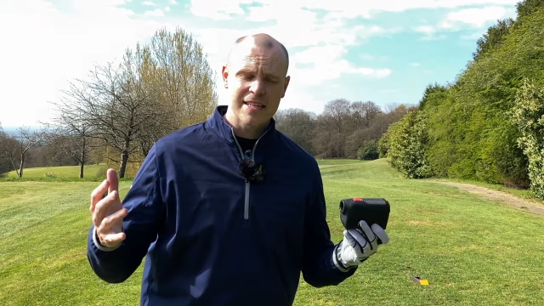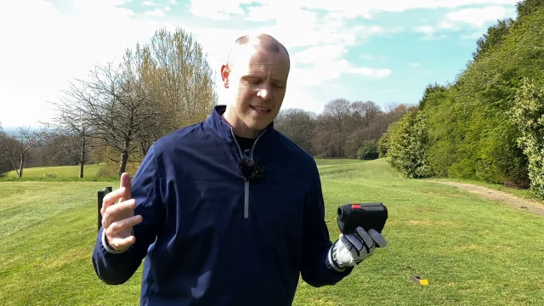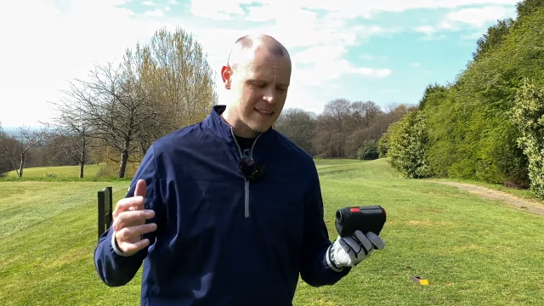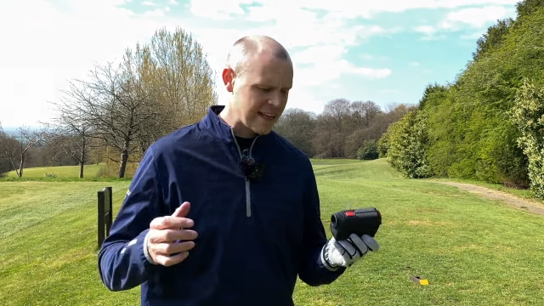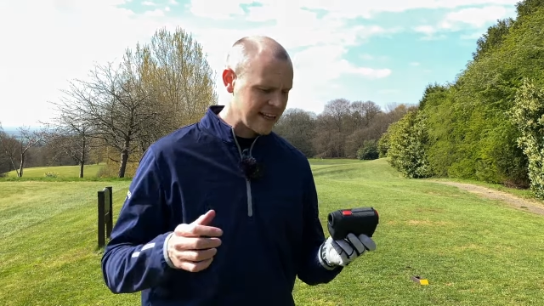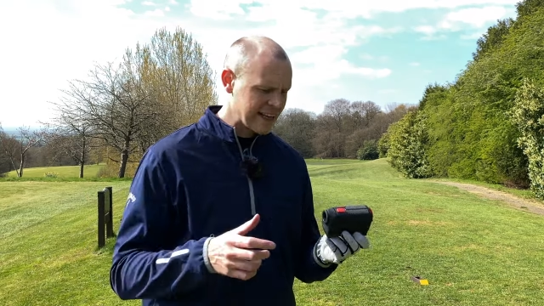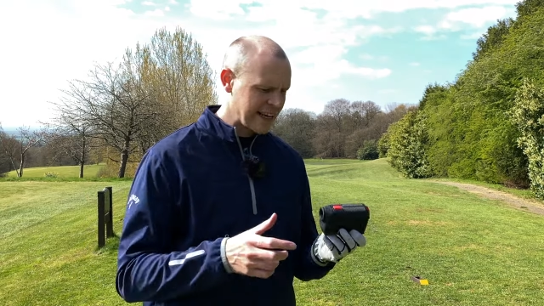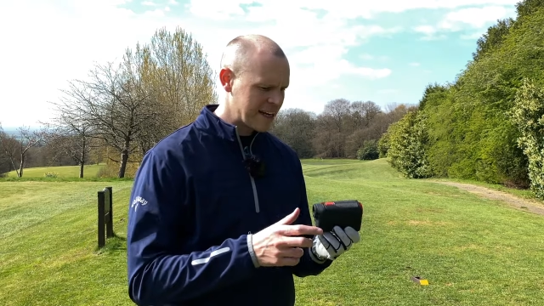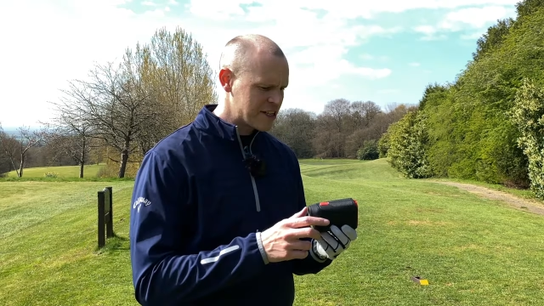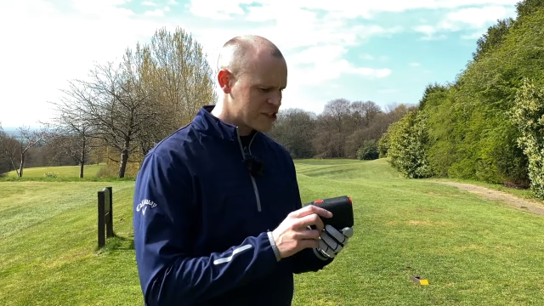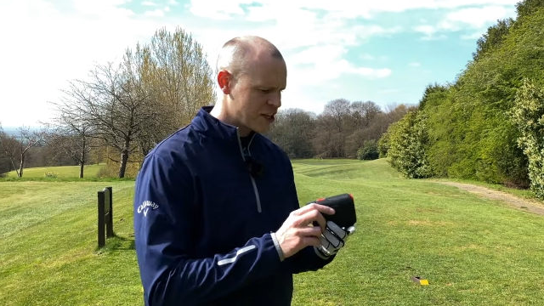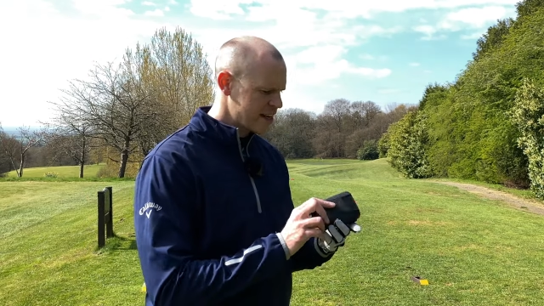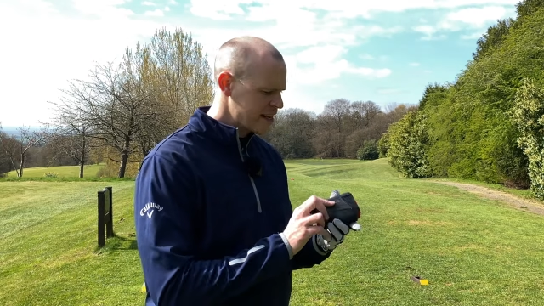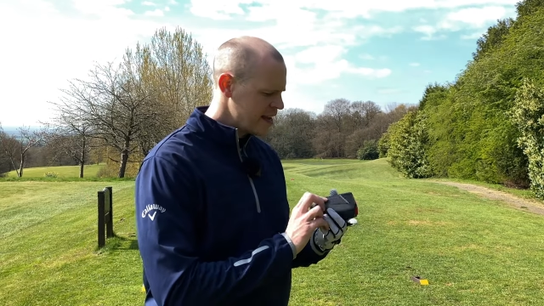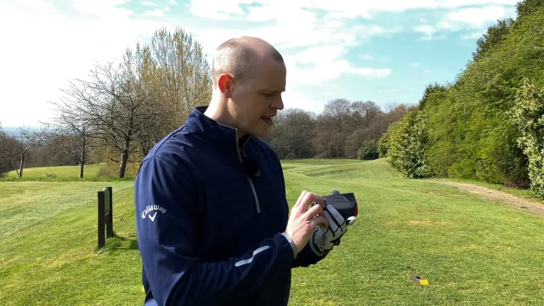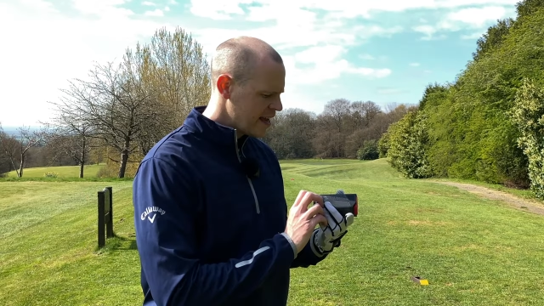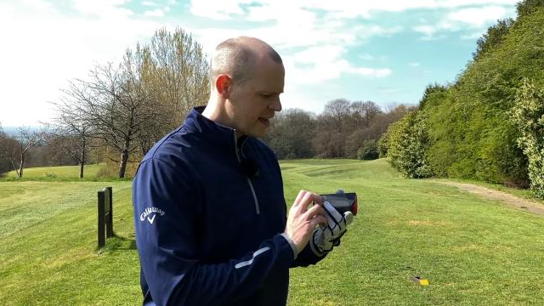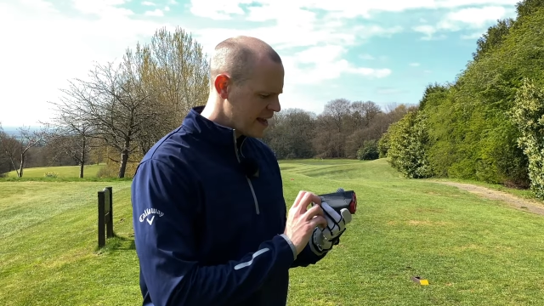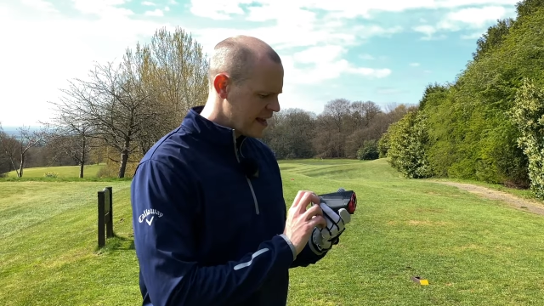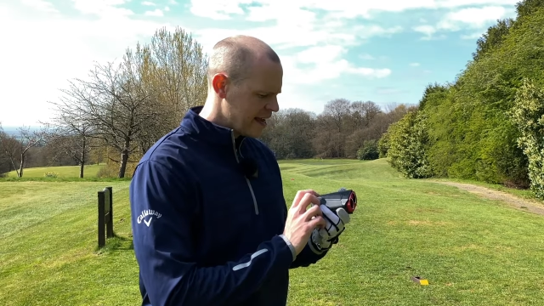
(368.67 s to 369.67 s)
I think, actually,
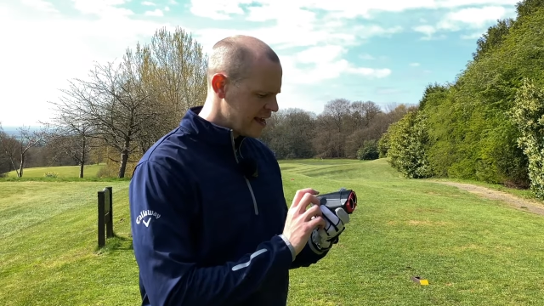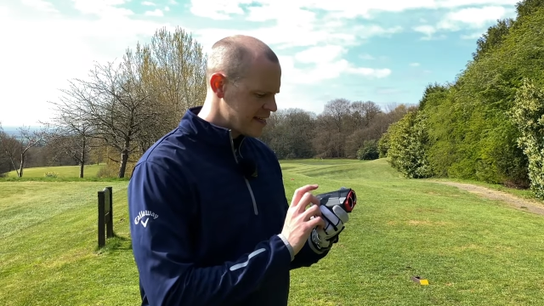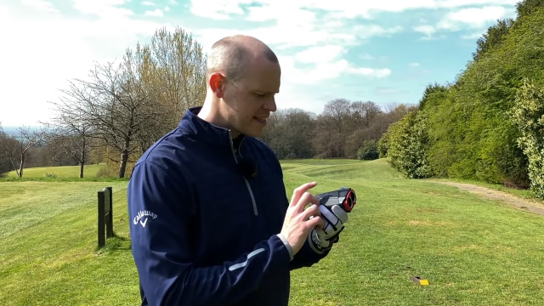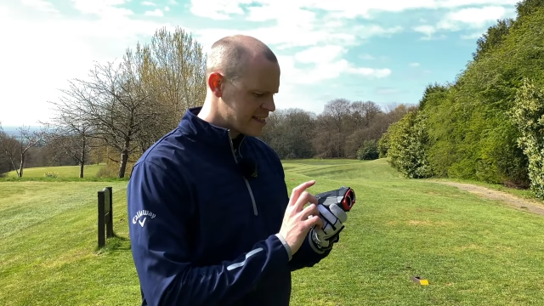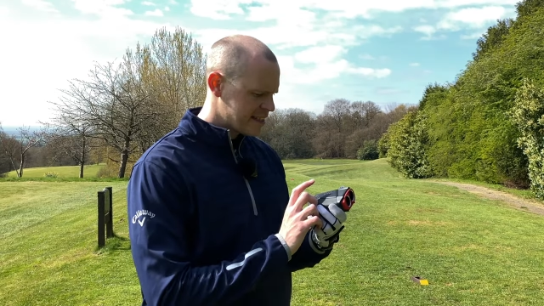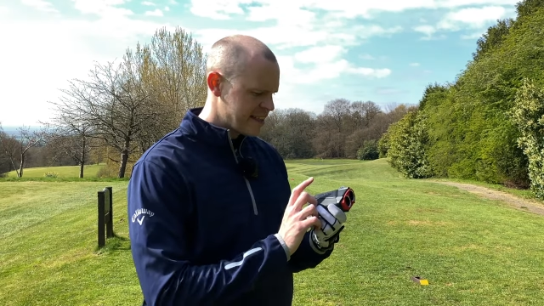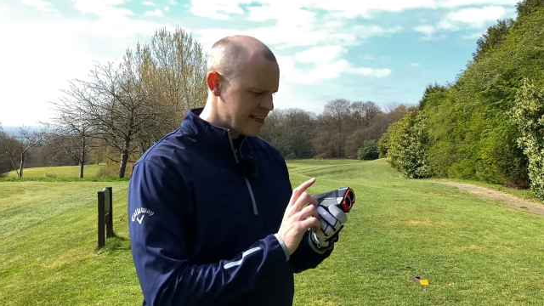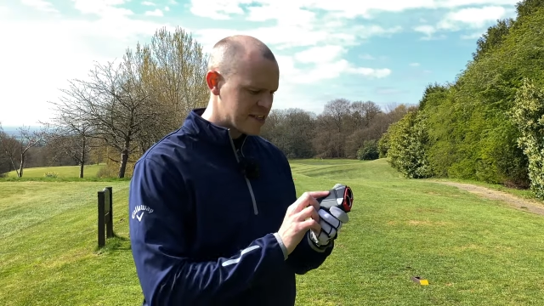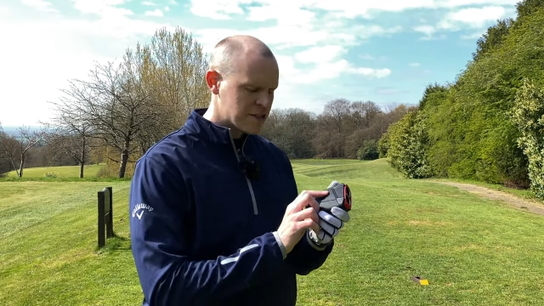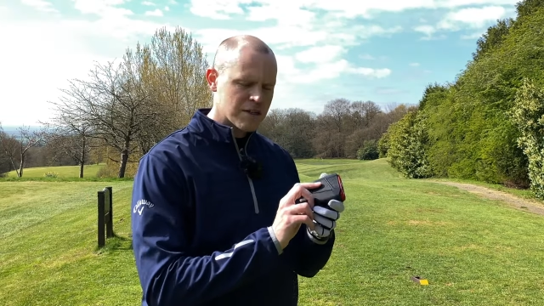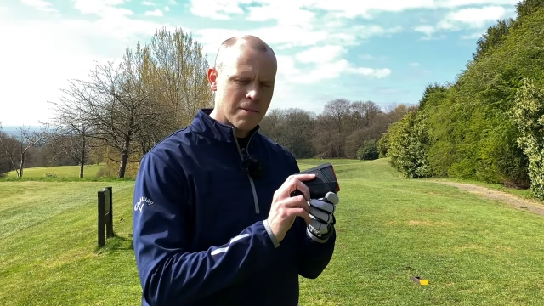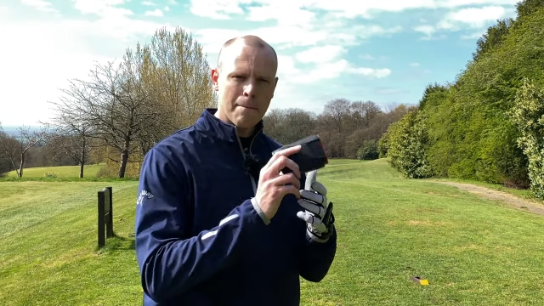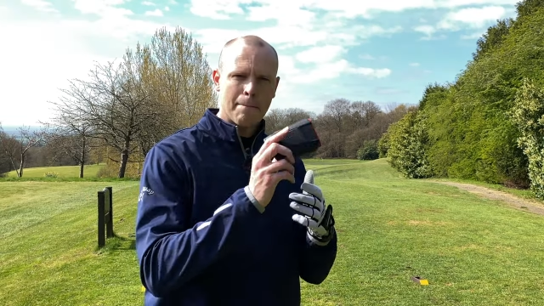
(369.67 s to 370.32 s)
is this